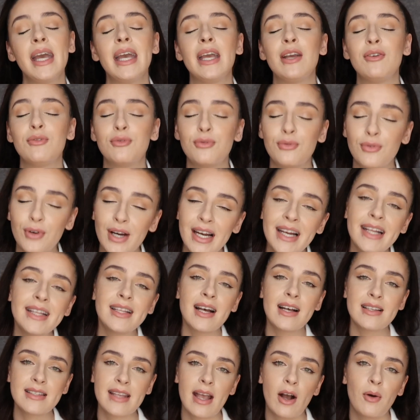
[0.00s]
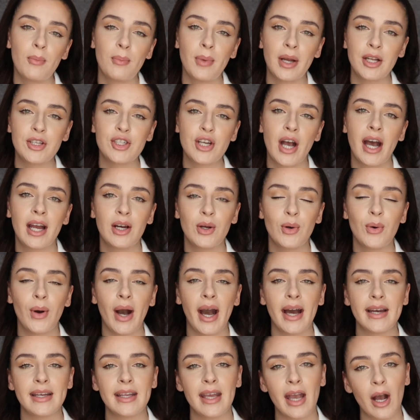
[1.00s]
It really does help my channel
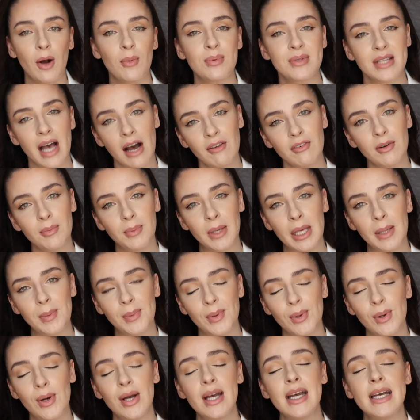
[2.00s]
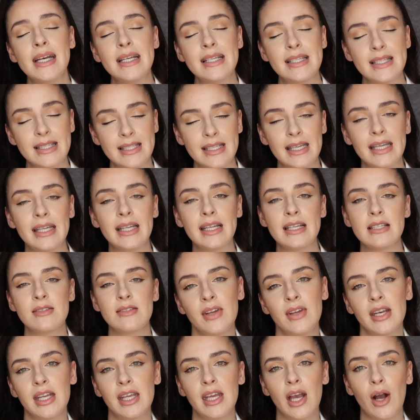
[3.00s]
and it helps other people see
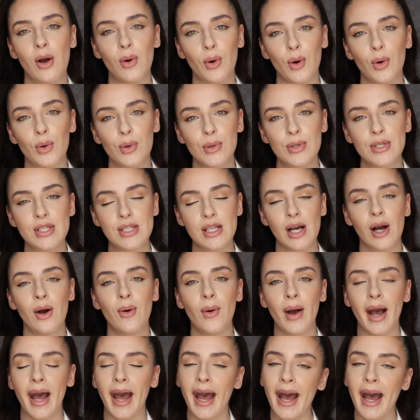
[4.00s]
video also.